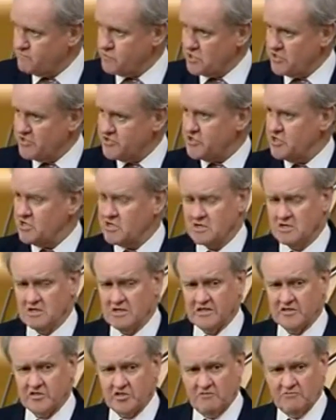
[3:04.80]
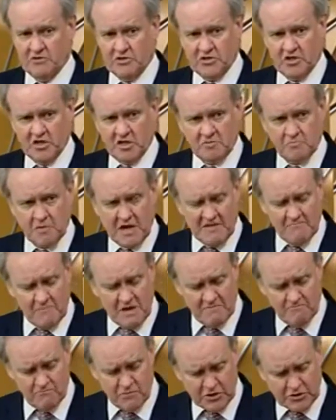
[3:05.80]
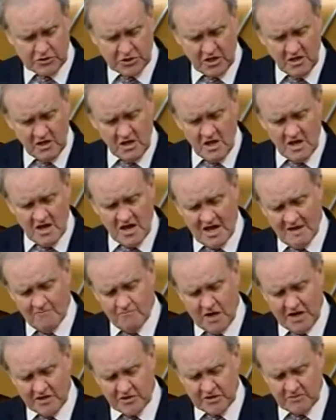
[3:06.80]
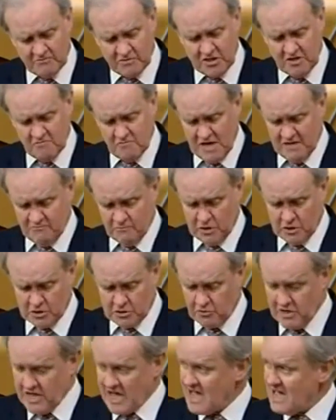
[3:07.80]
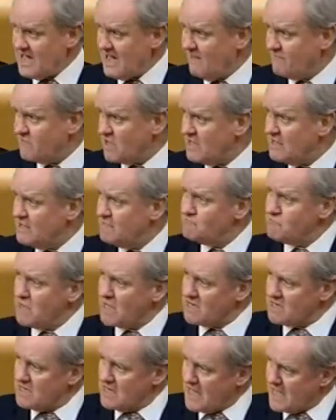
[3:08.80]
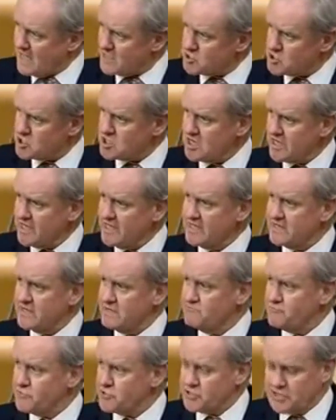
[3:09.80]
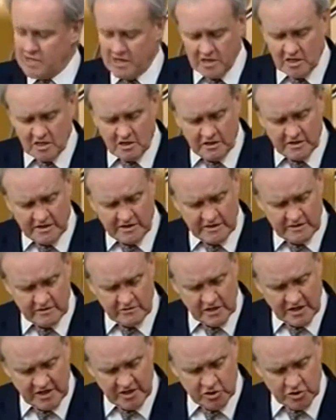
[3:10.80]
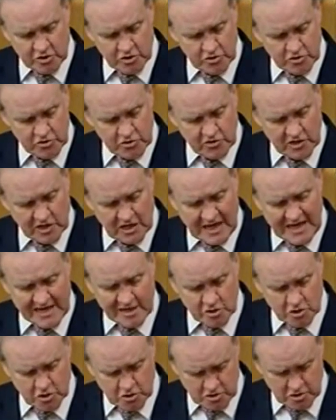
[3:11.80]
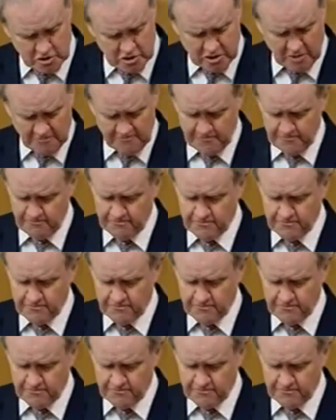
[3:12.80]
of political activities by members by some of the amendments we have. But largely, and in particular in relation to elections,